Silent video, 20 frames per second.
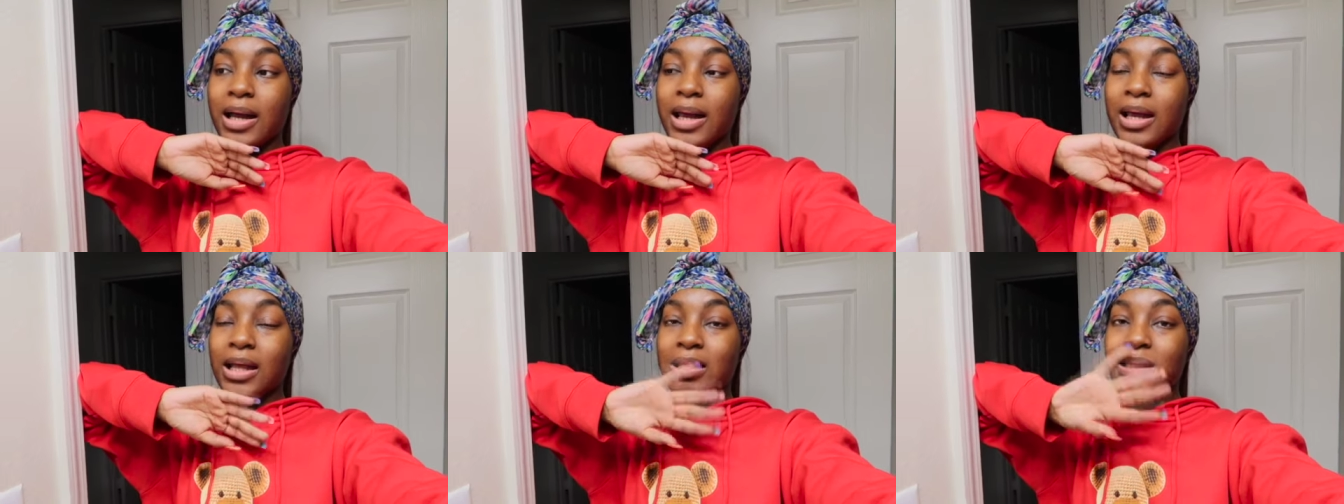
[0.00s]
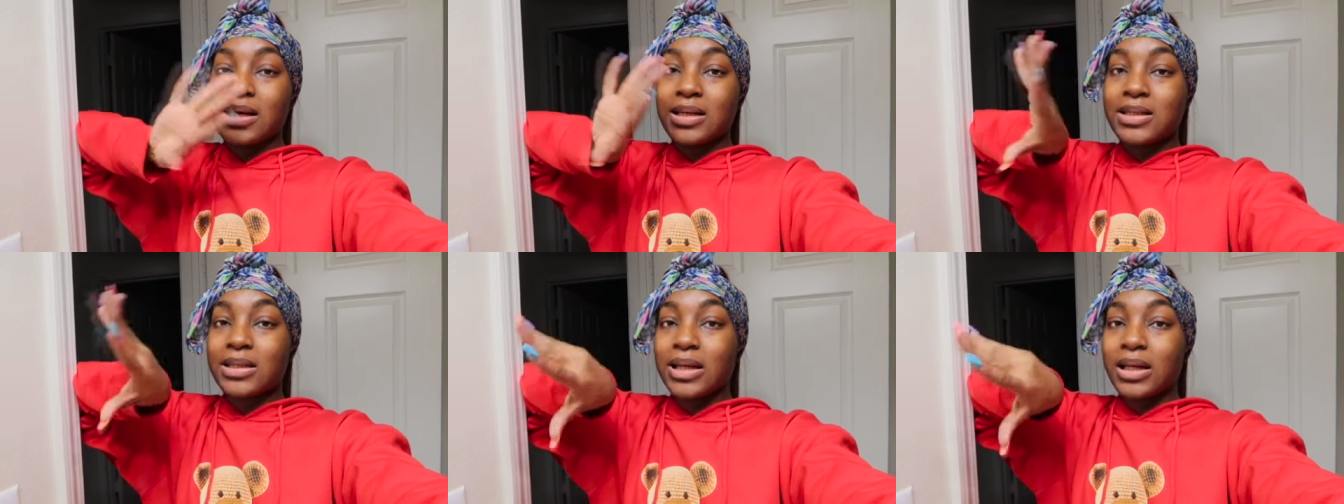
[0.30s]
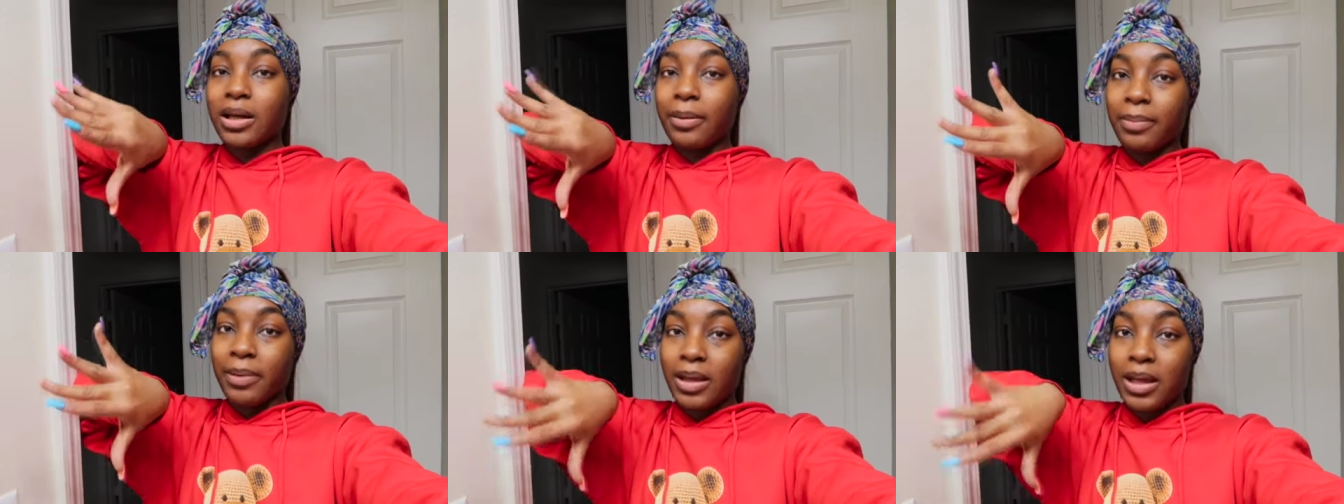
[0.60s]
and that's
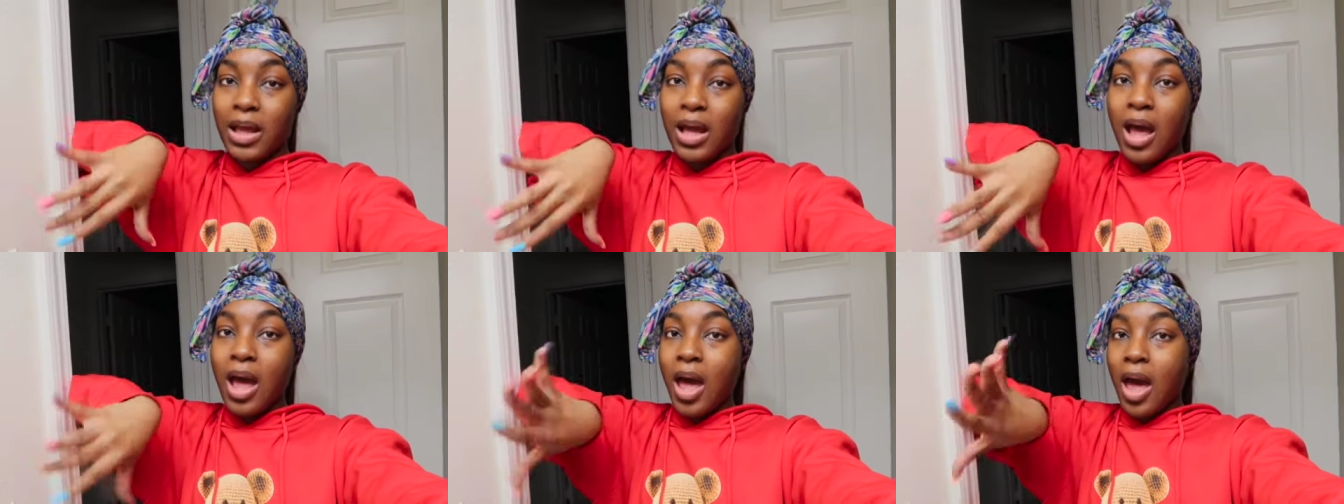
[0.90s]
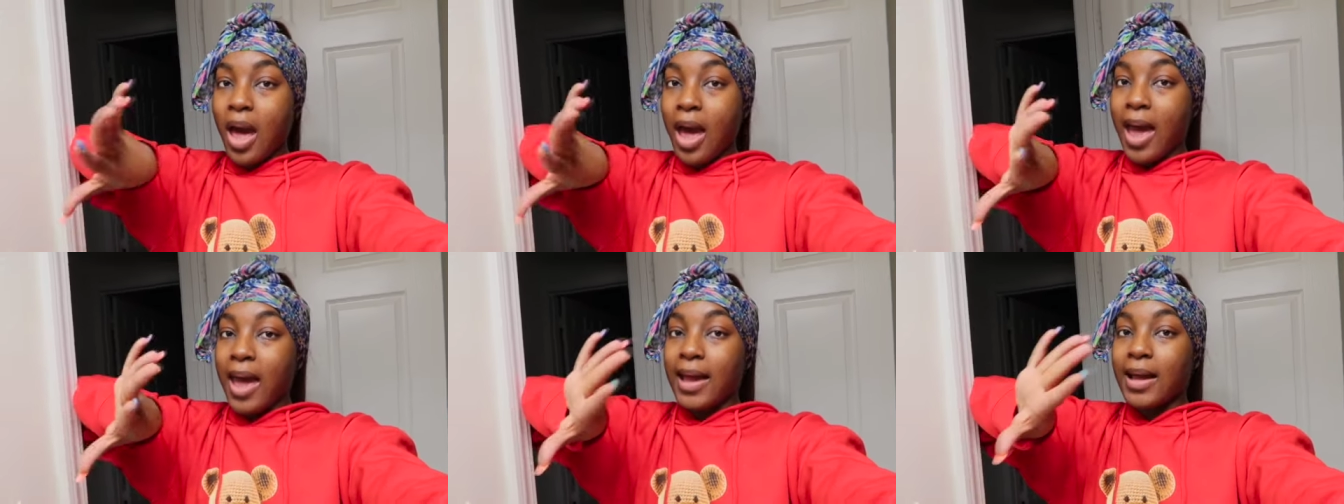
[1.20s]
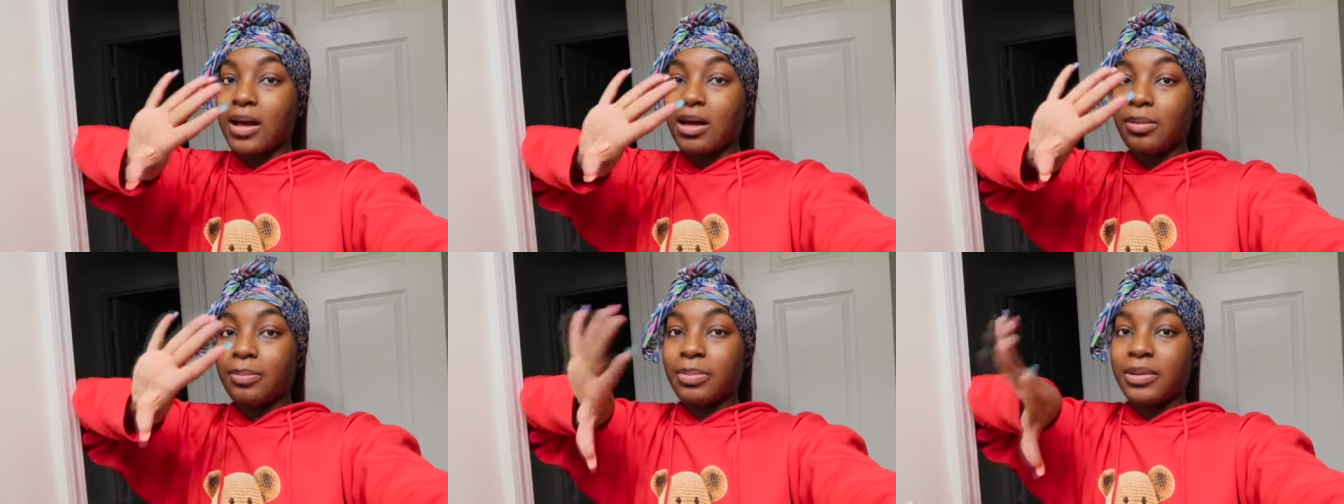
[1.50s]
gonna be a
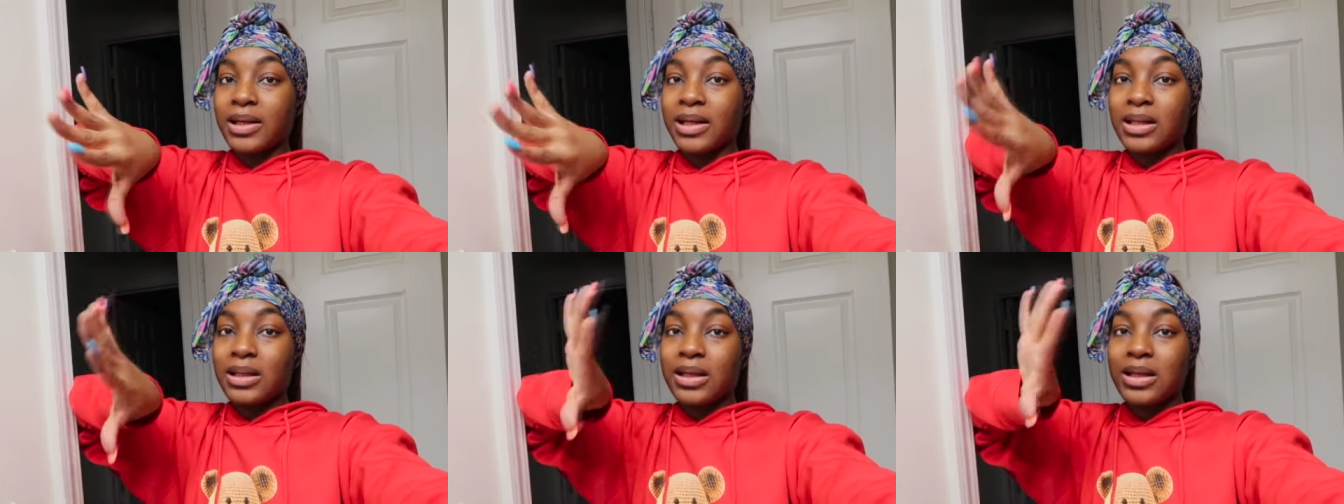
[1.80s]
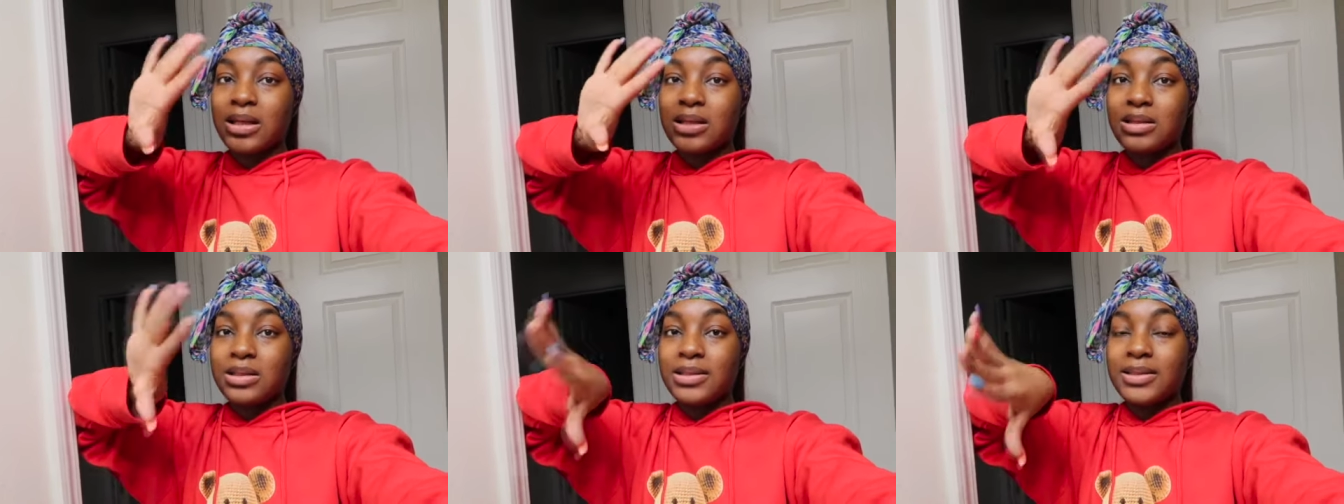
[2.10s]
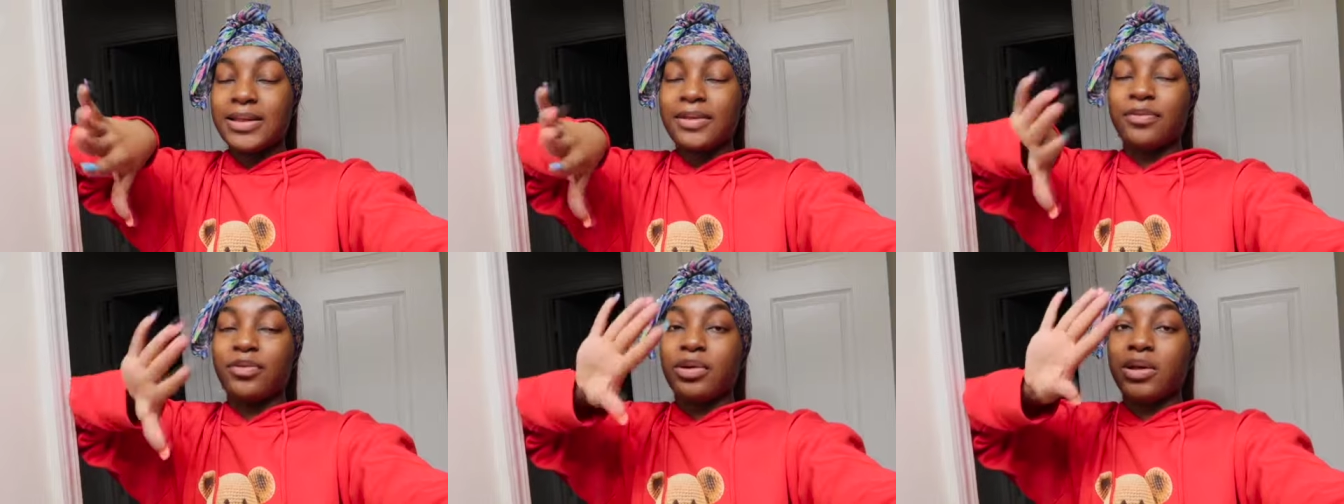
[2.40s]
completely
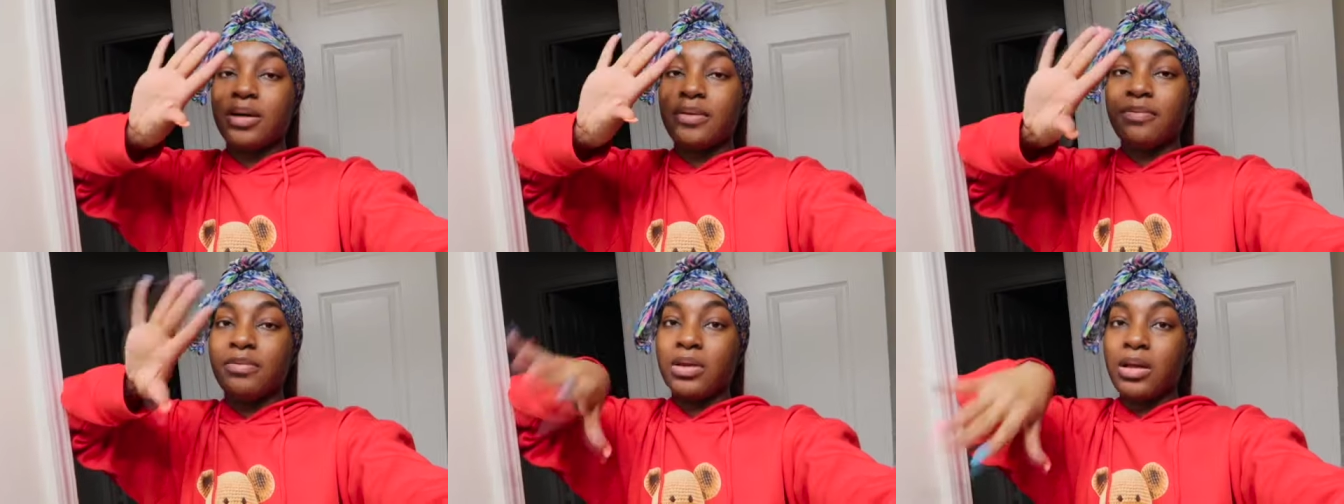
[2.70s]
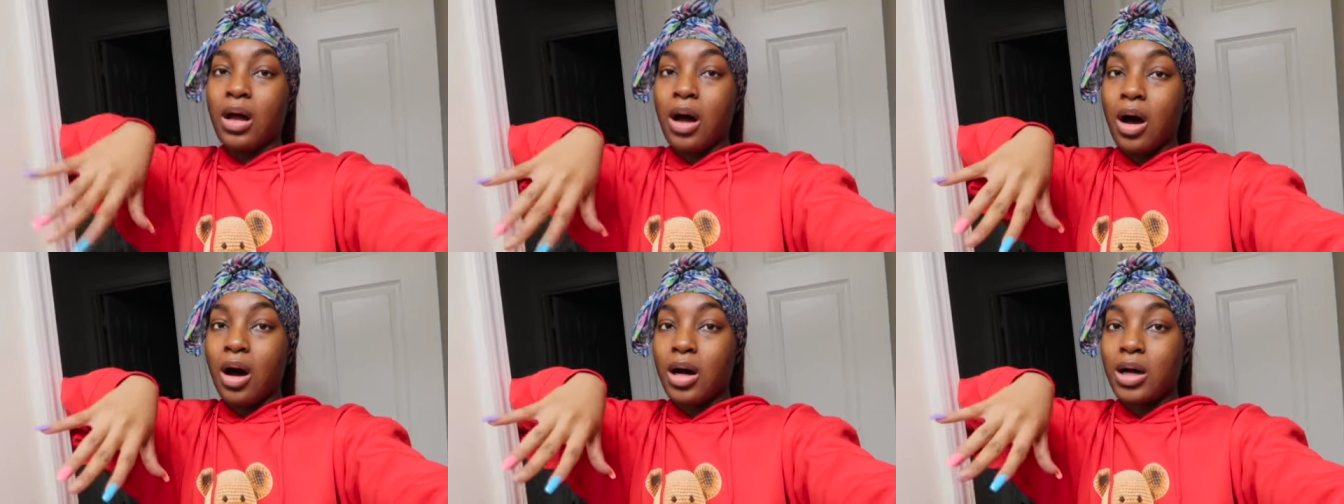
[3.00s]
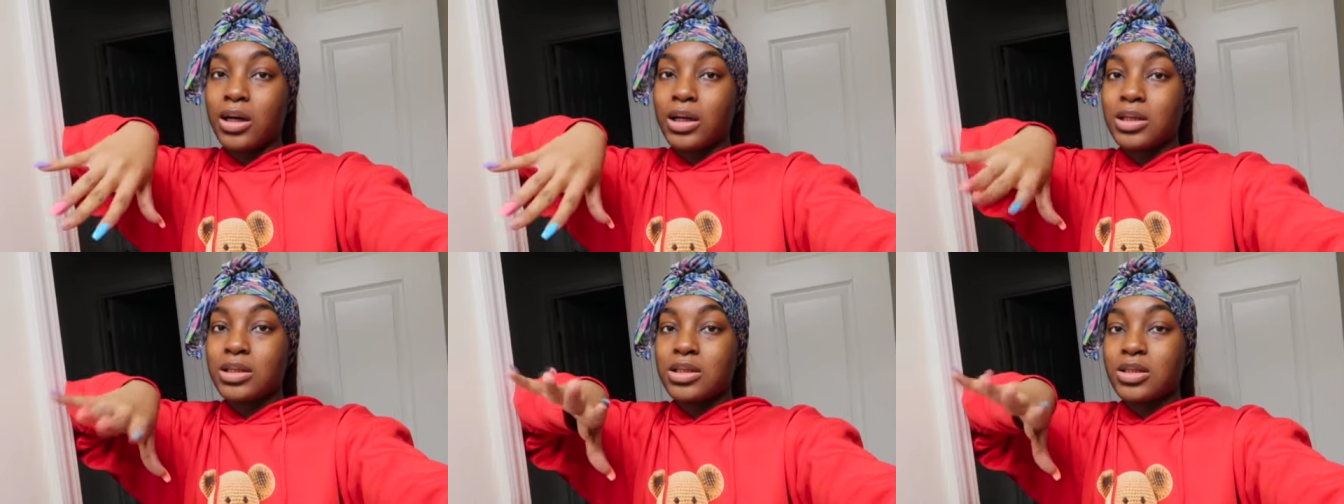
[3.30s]
different vlog.